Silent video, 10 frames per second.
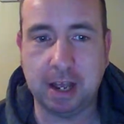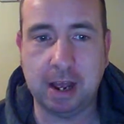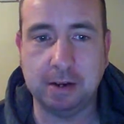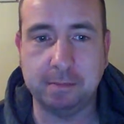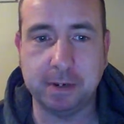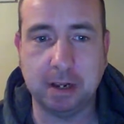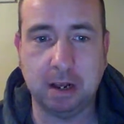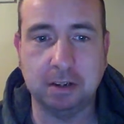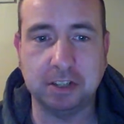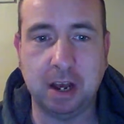and
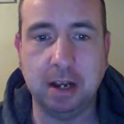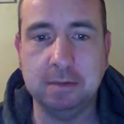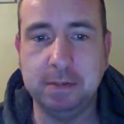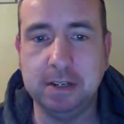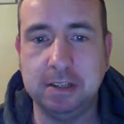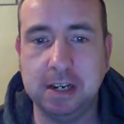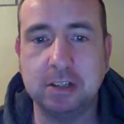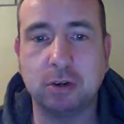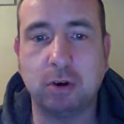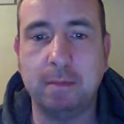because IP
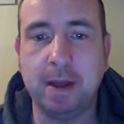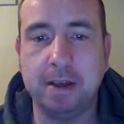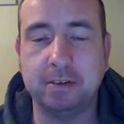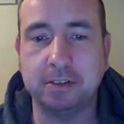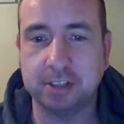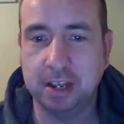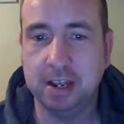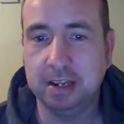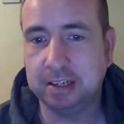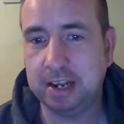datagram headers
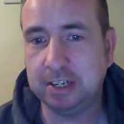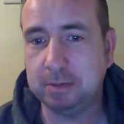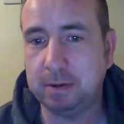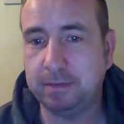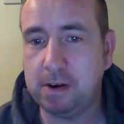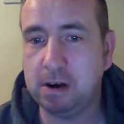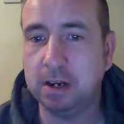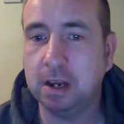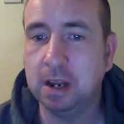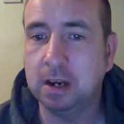tend to be
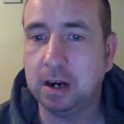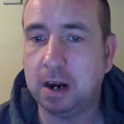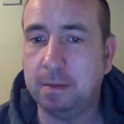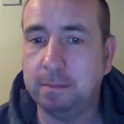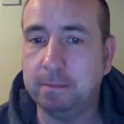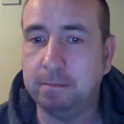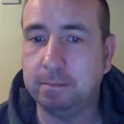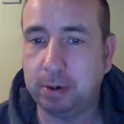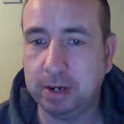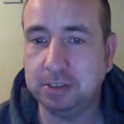fairly
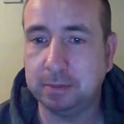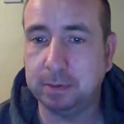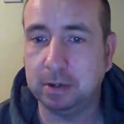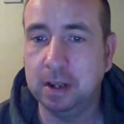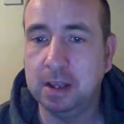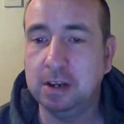compressible,